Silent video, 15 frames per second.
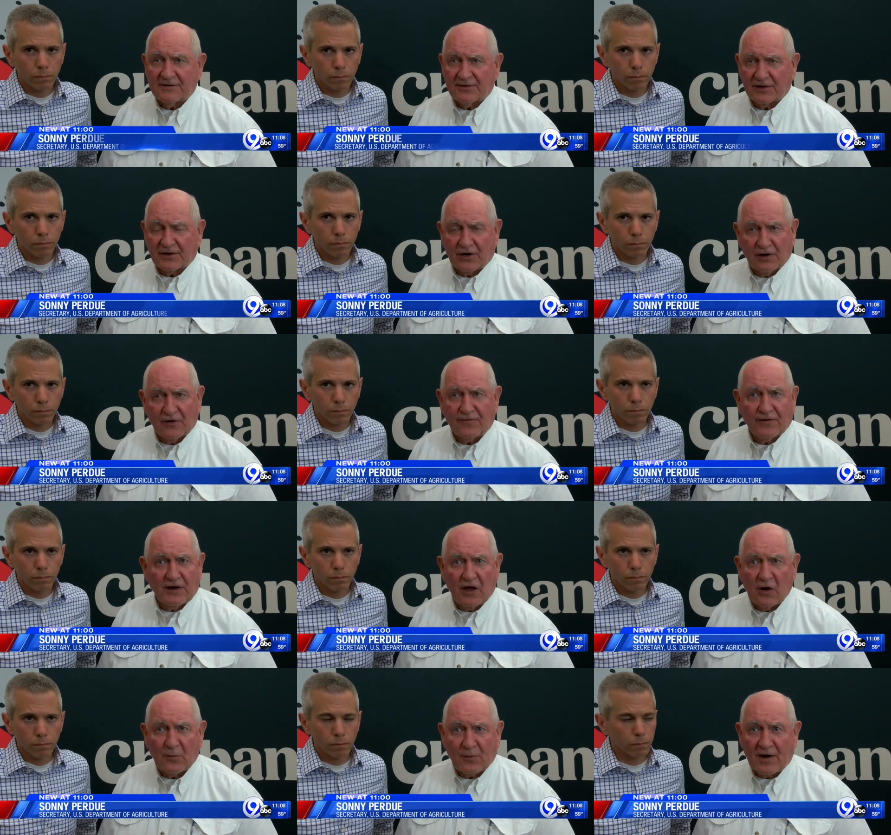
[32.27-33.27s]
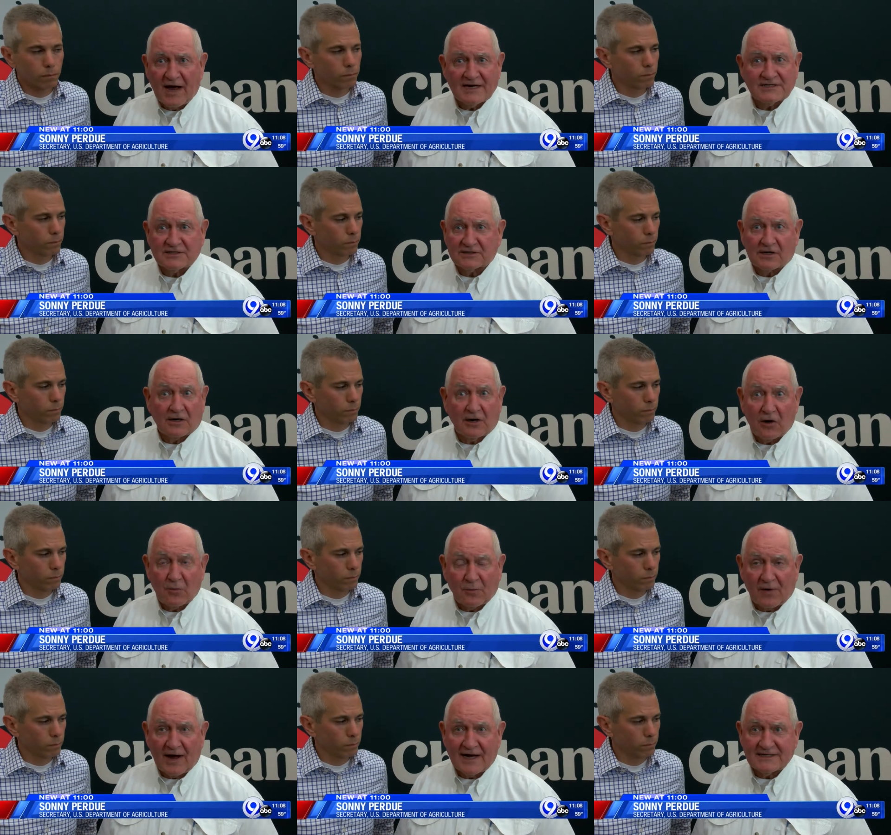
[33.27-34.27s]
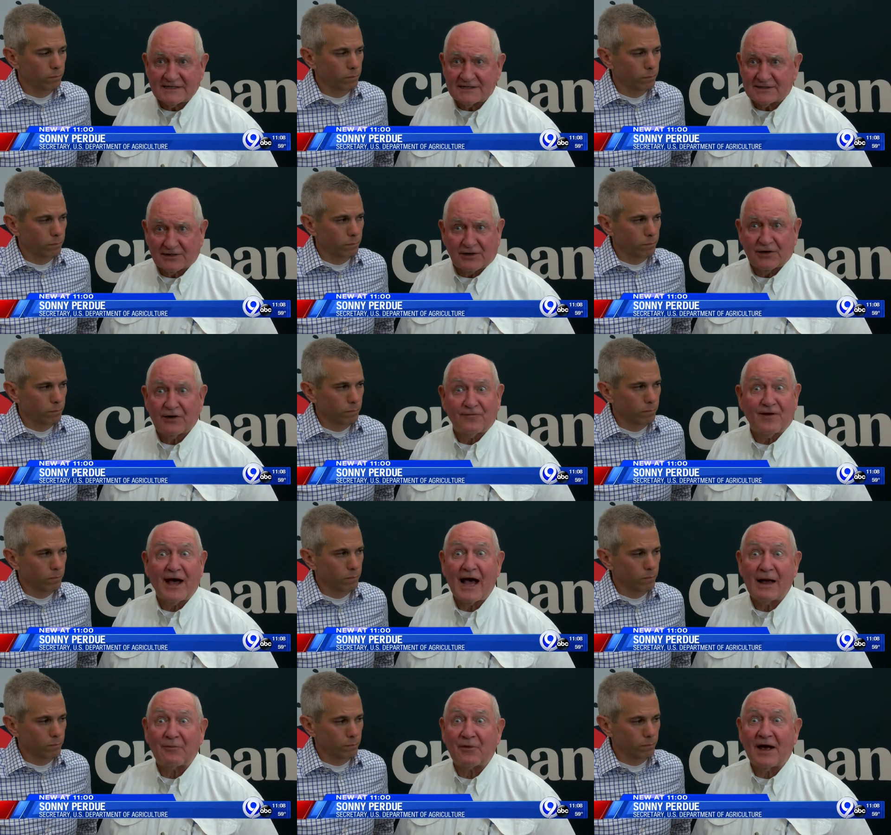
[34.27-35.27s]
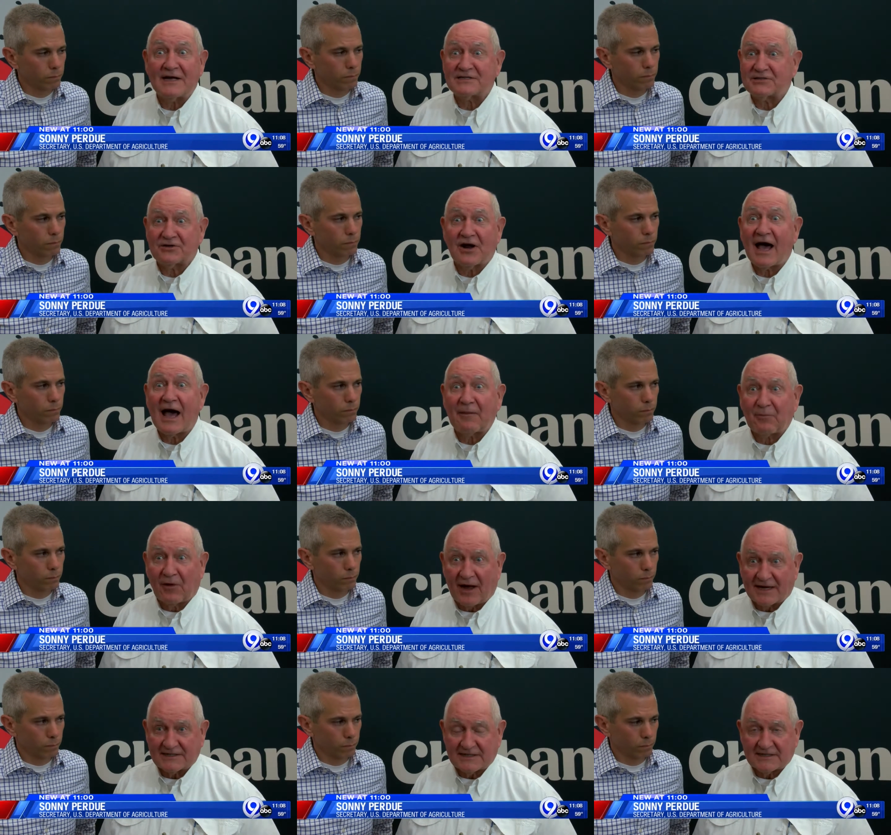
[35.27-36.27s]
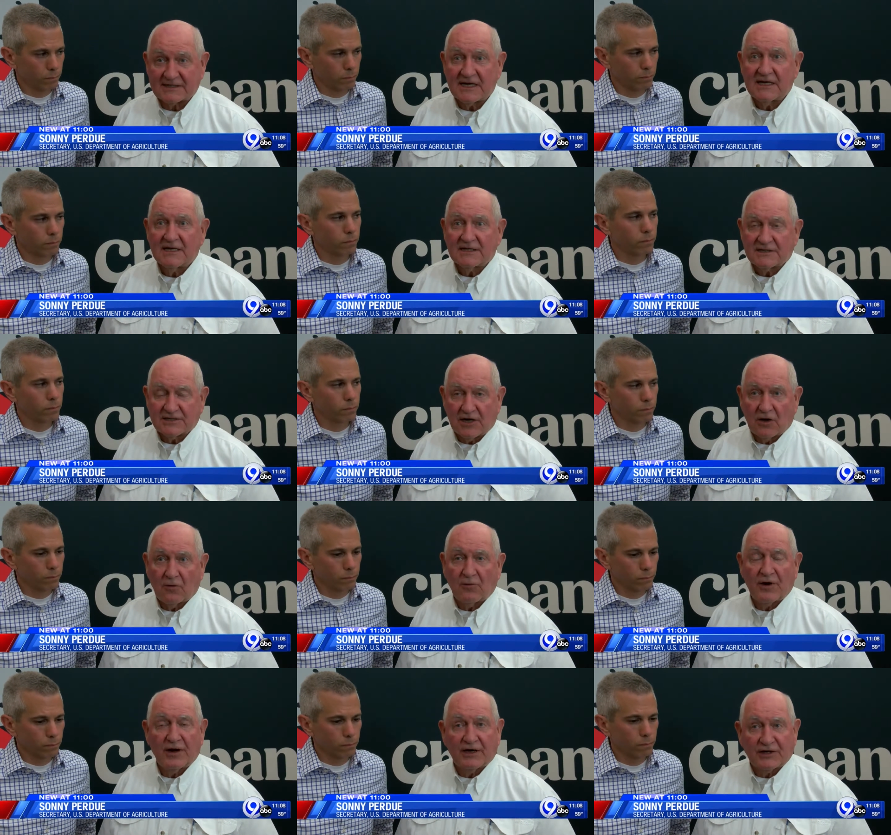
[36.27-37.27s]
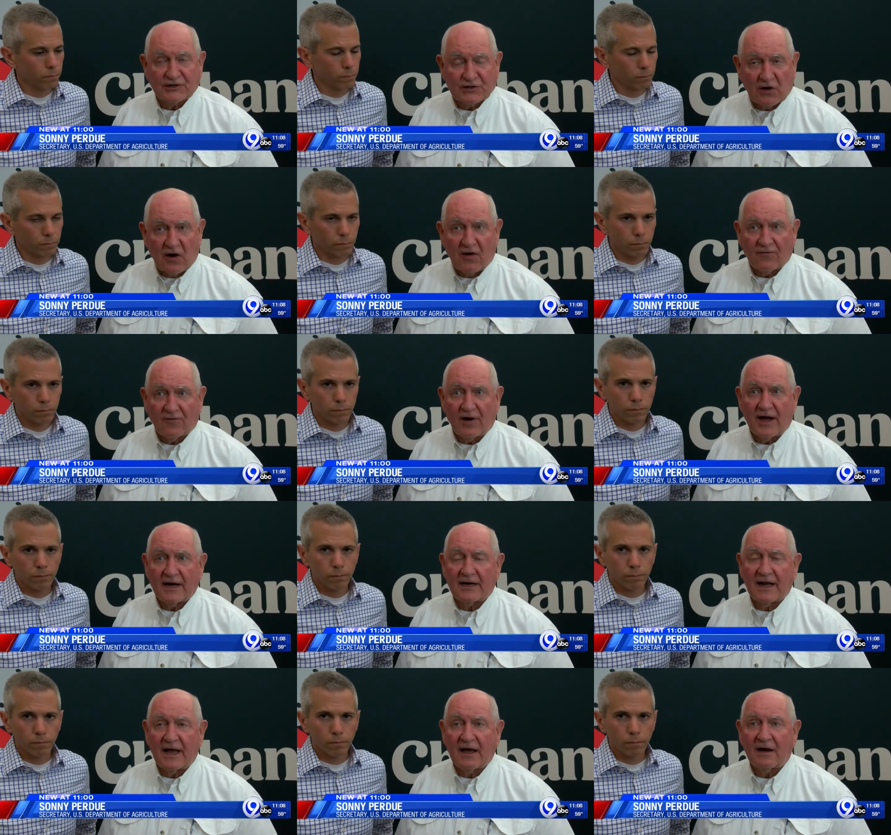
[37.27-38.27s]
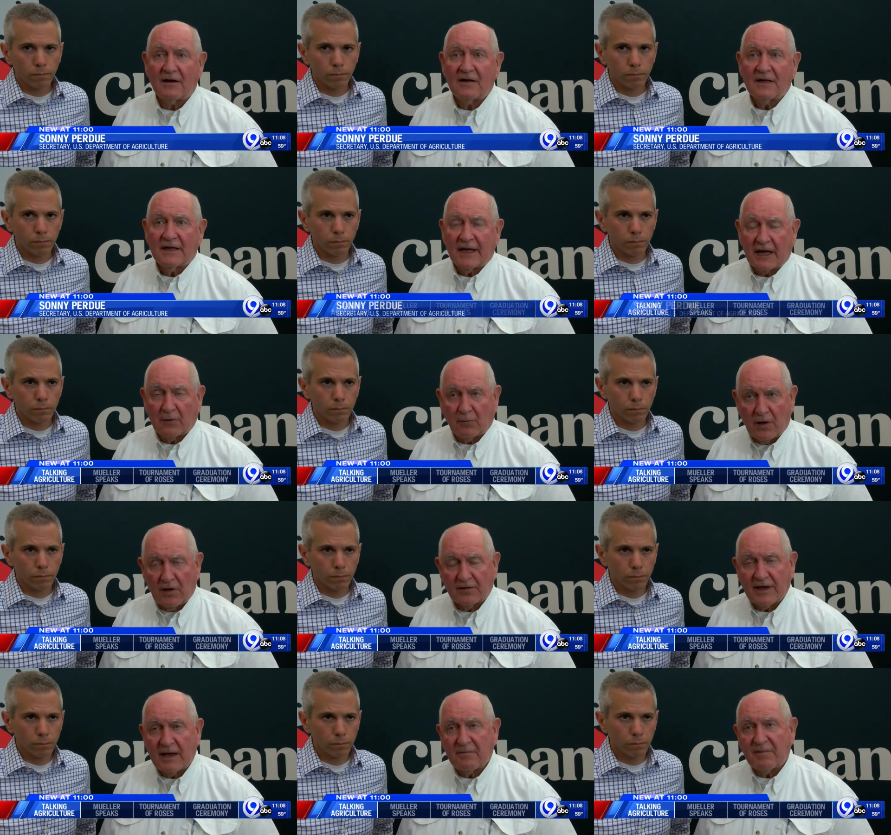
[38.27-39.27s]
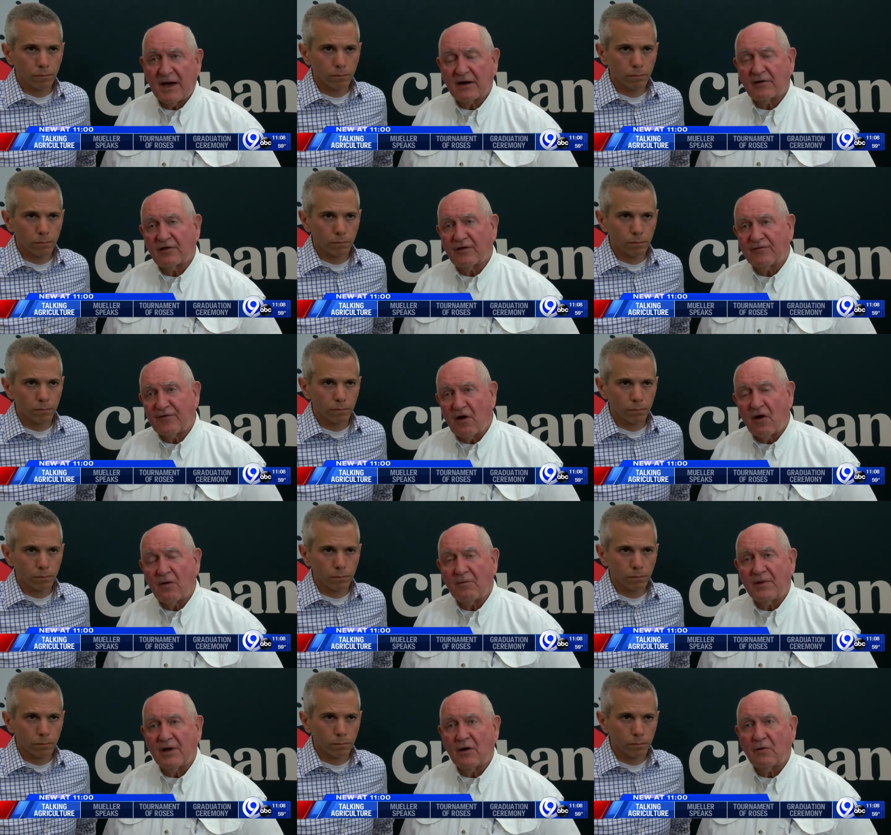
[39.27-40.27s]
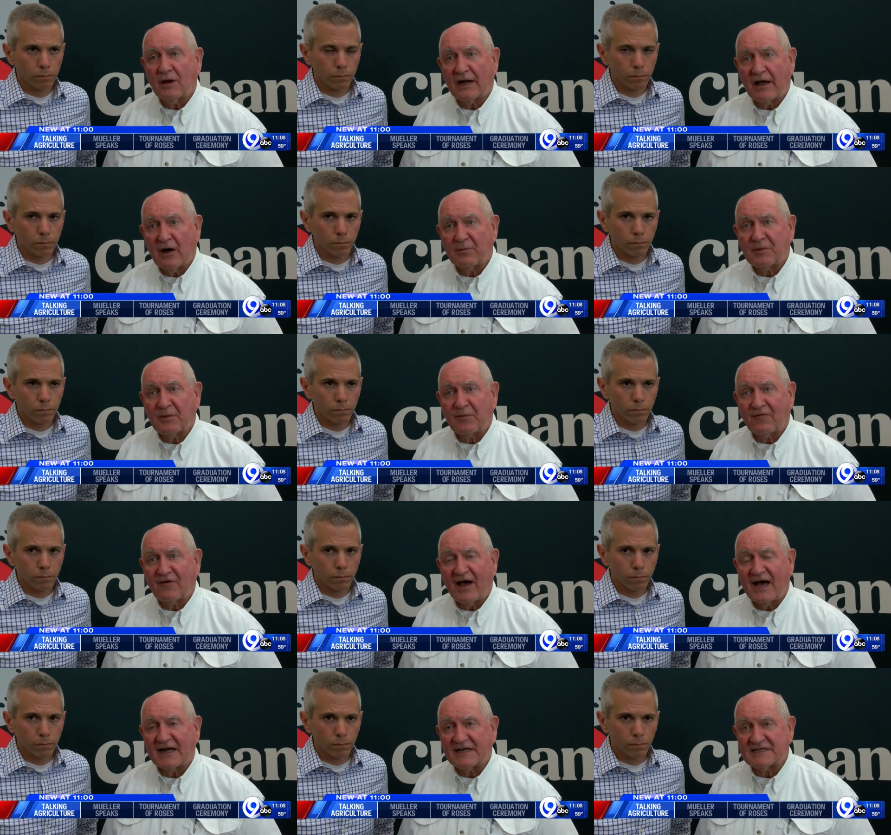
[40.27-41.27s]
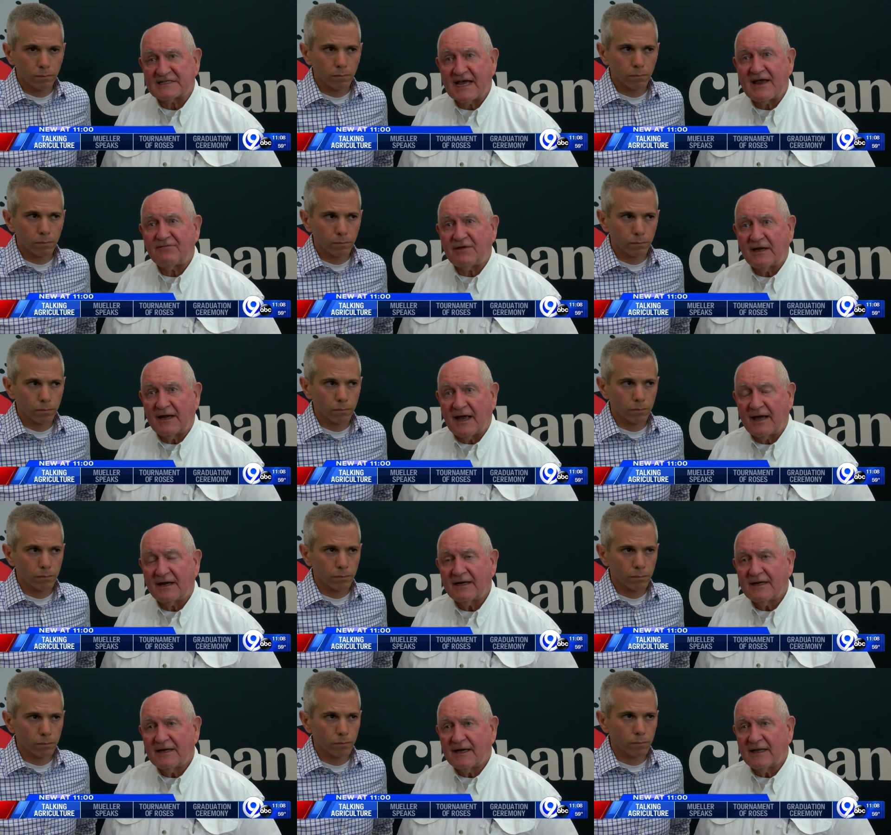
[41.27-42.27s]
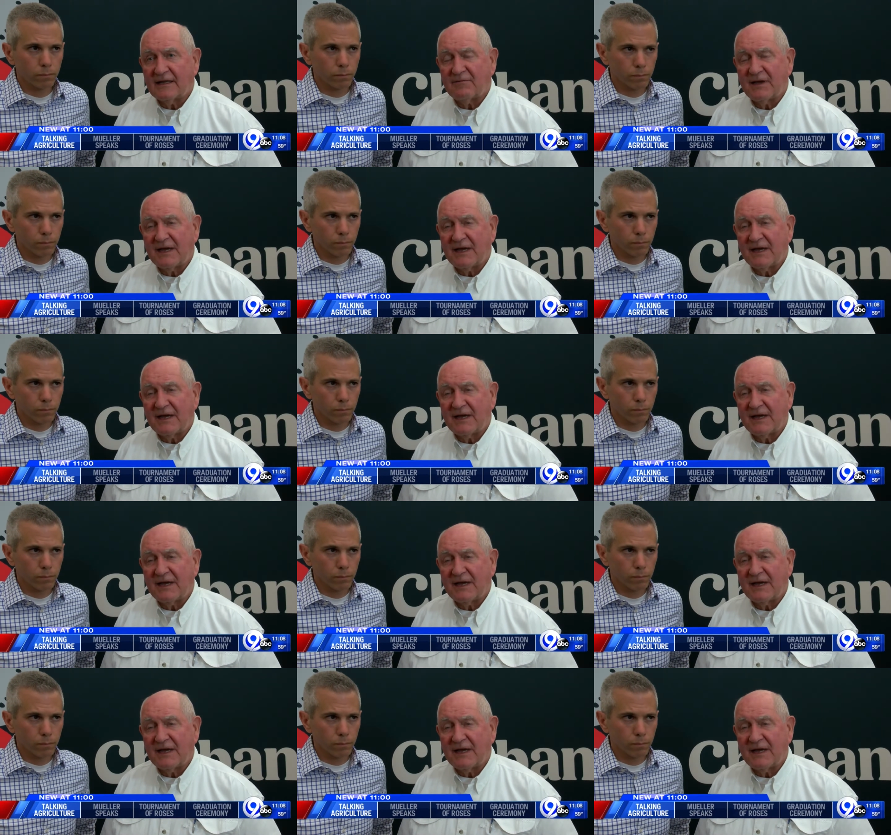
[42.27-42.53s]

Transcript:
Speaker 1: the cure for low prices are low prices, the cure for high prices are high prices. So we're in a trough right now. It will get better. The Farm Bill will help to provide a safety net in the